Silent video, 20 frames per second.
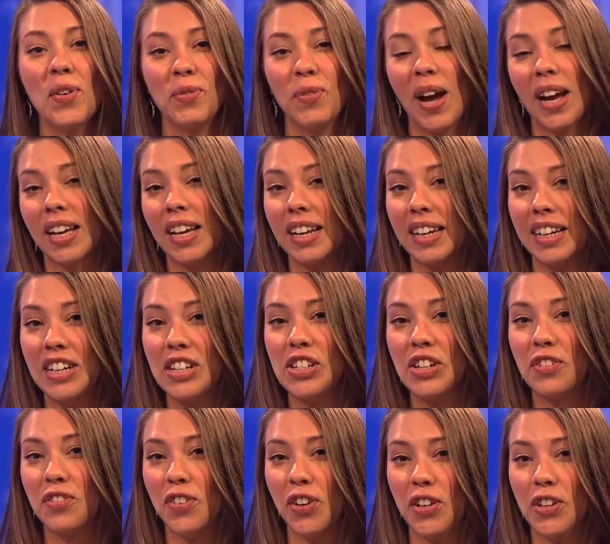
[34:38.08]

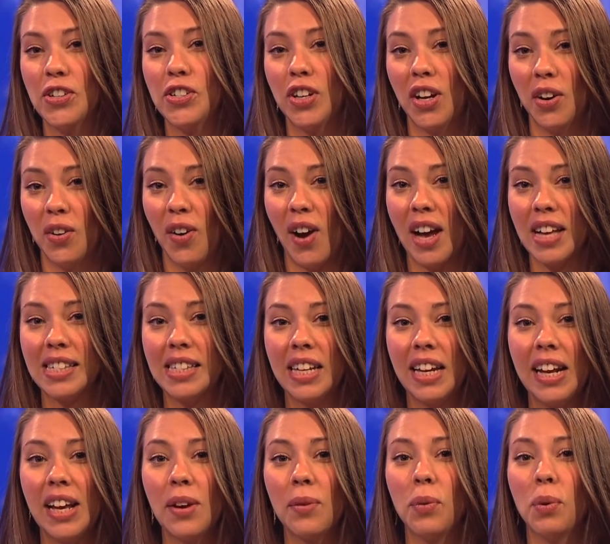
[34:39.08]
Recognition for your
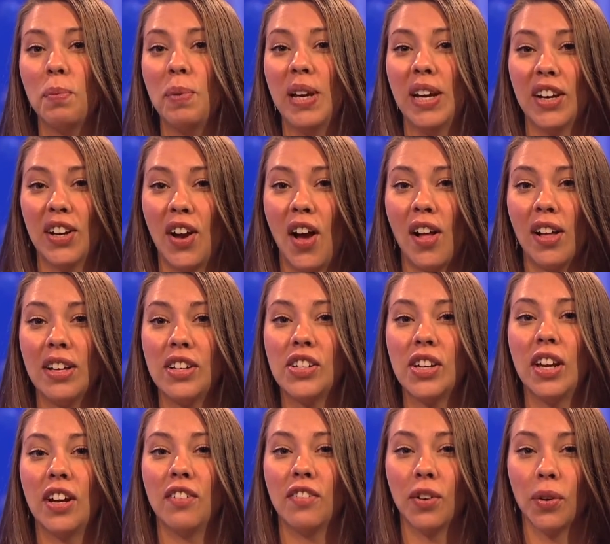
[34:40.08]
generosity will be acknowledged
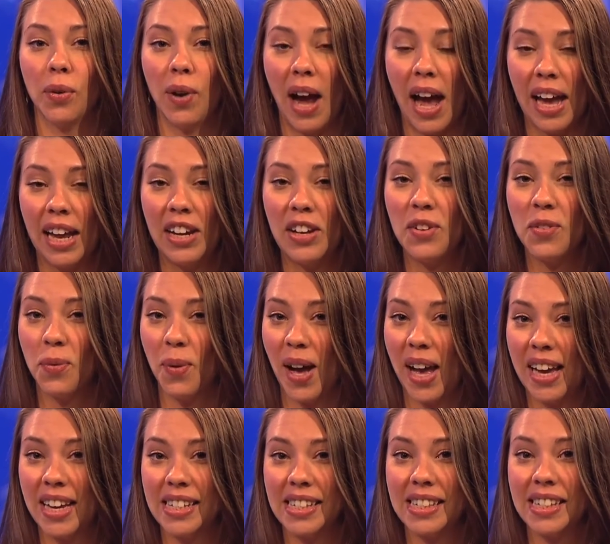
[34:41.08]
in a variety of
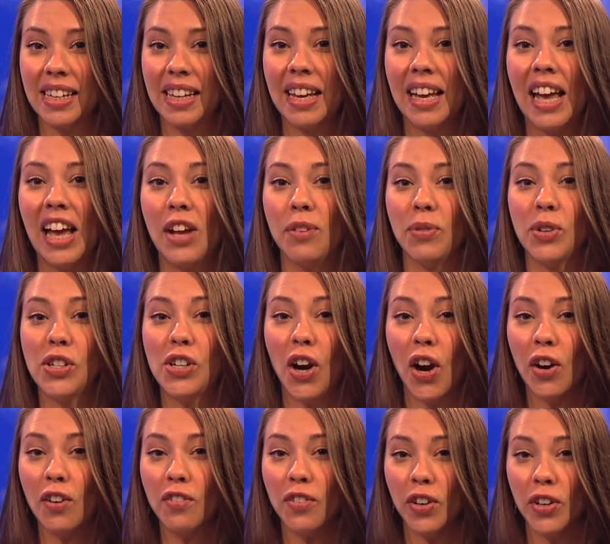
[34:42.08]
ways, In
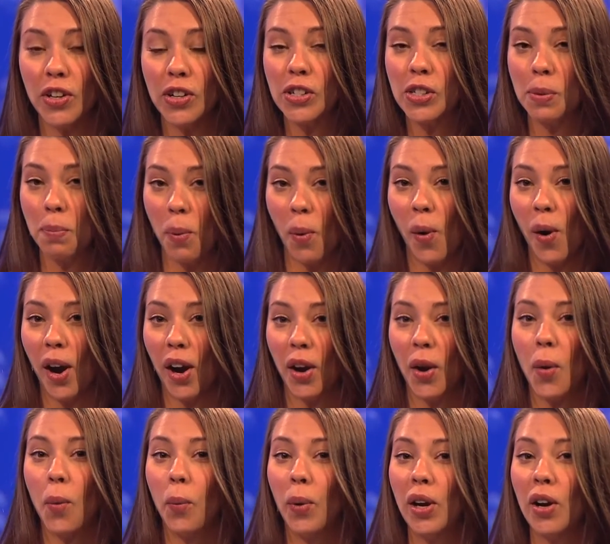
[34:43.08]
return for your support,
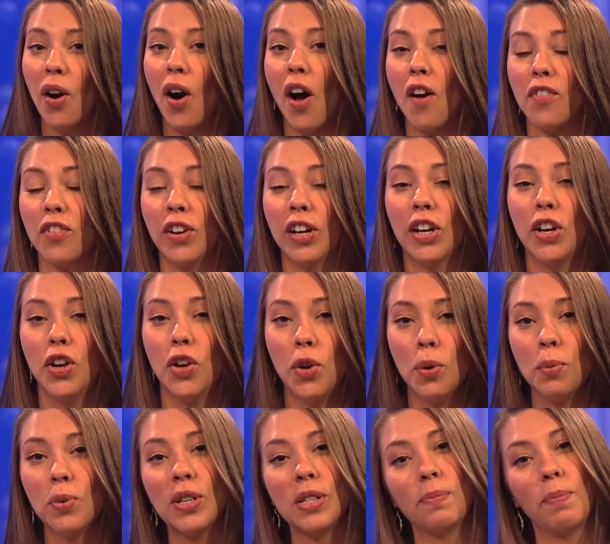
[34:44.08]
we are offering
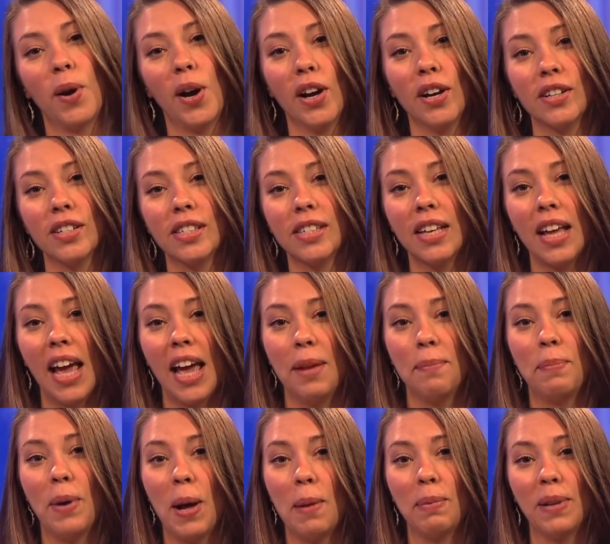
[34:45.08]
numerous perks
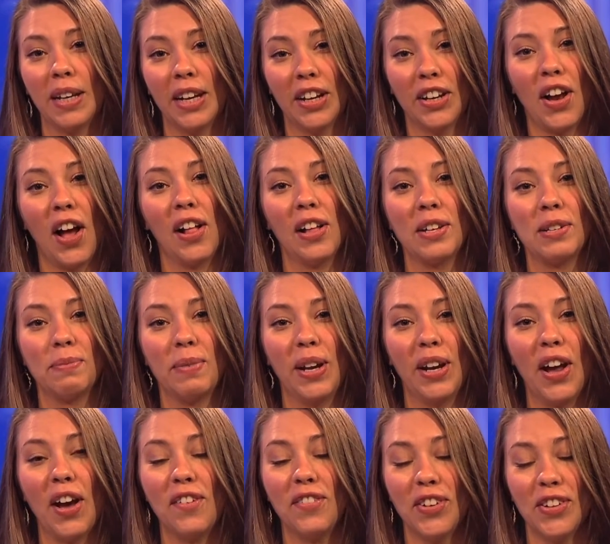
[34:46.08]
and public
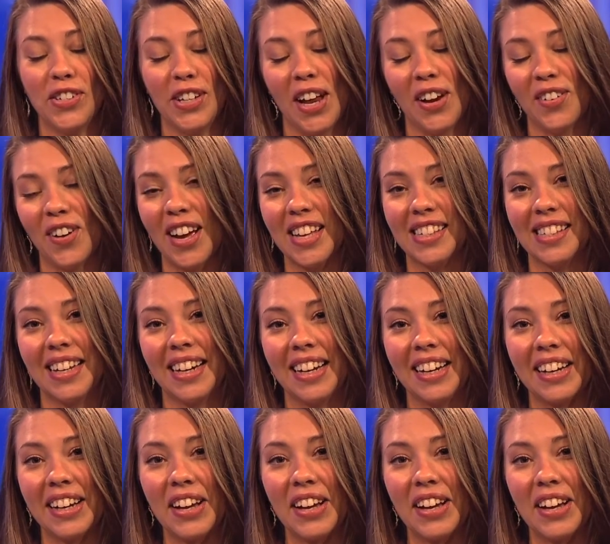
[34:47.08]
acknowledgement of your generosity.